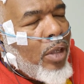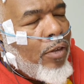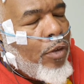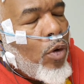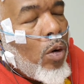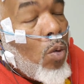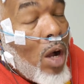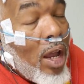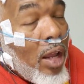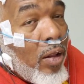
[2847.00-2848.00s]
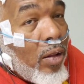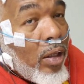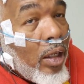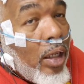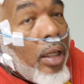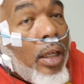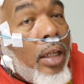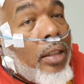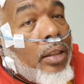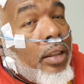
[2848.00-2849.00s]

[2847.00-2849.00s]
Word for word: me for a while his